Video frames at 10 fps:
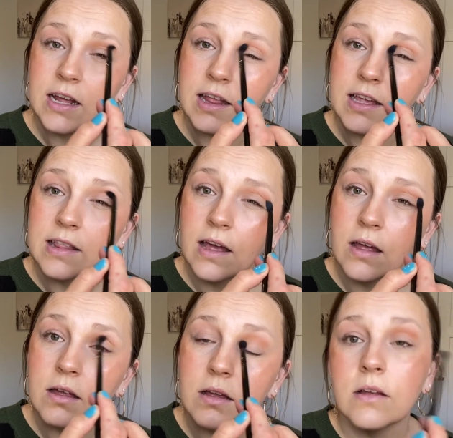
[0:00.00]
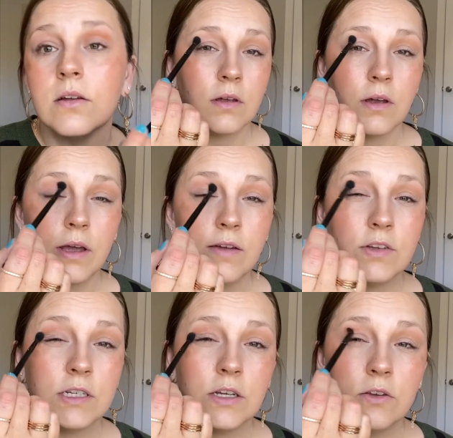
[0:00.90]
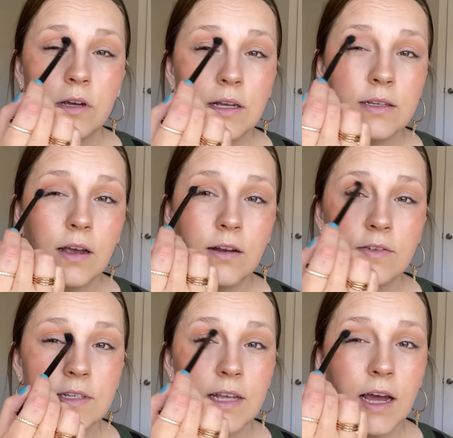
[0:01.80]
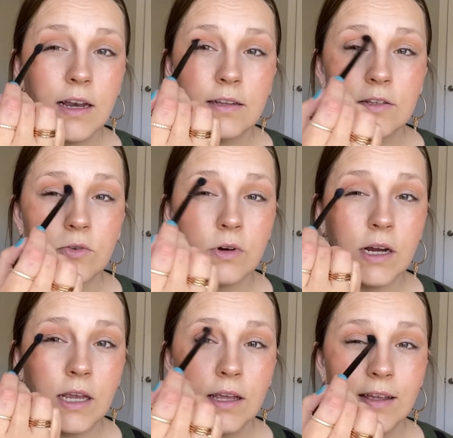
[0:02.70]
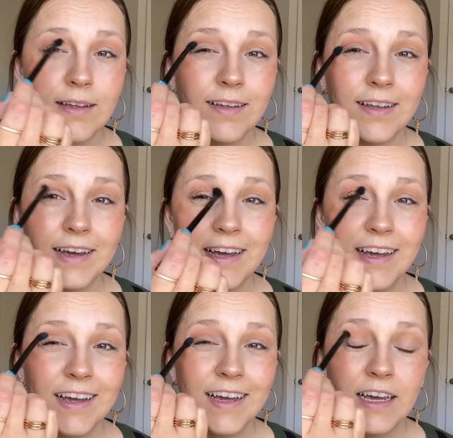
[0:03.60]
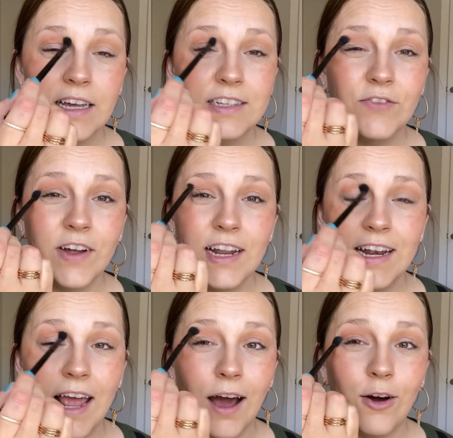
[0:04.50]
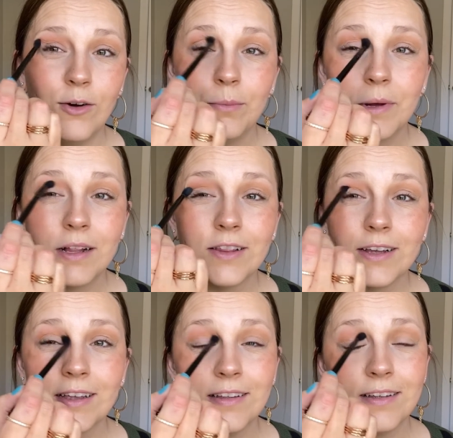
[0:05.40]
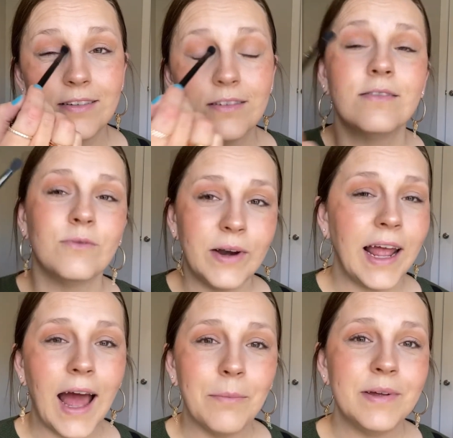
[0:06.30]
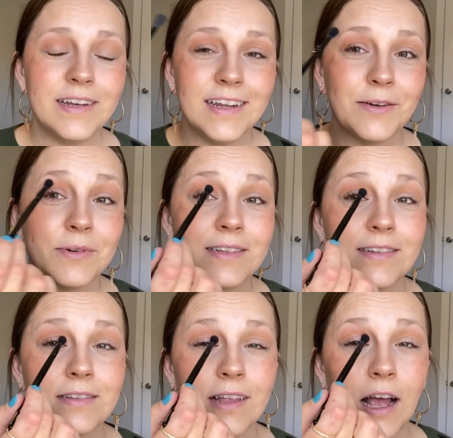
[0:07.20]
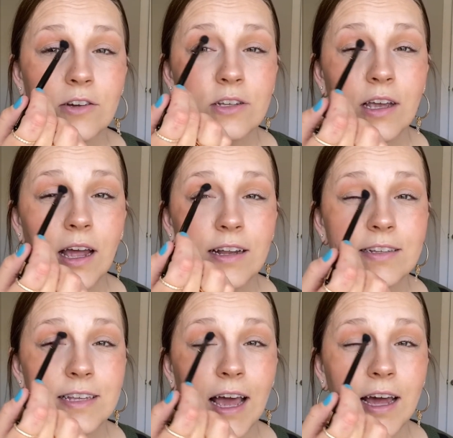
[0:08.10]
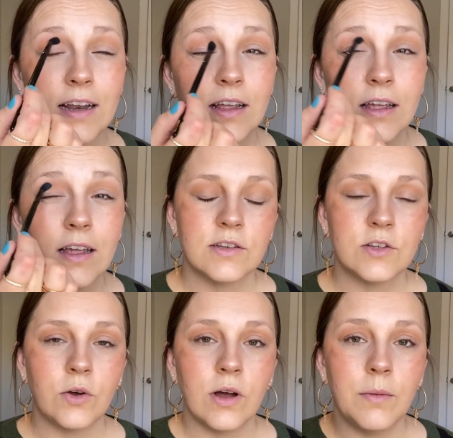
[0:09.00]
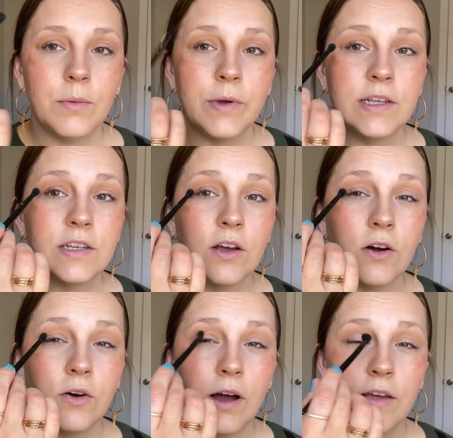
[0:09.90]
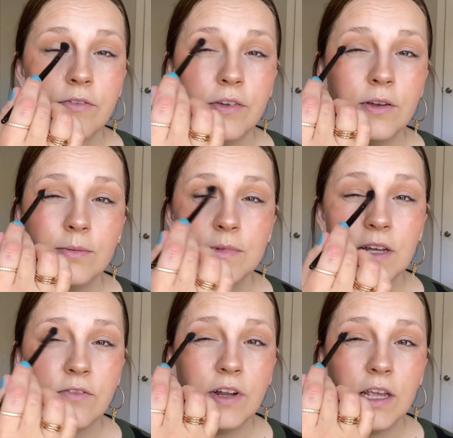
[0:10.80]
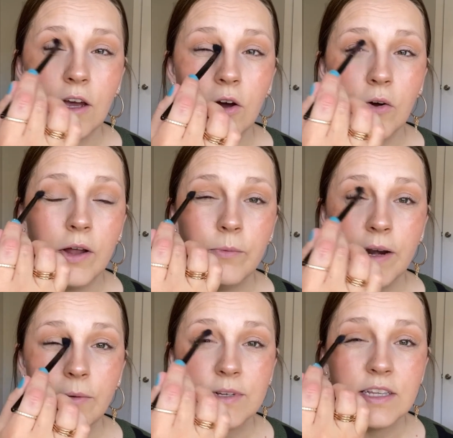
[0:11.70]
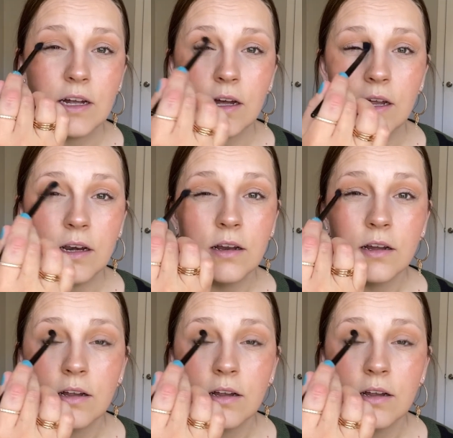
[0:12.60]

I like that. I have to tell you guys kind of a sad story. It's funny now, but look, when it happened, it was actually kind of sad. So a couple weeks ago, I filmed a video and when I was done,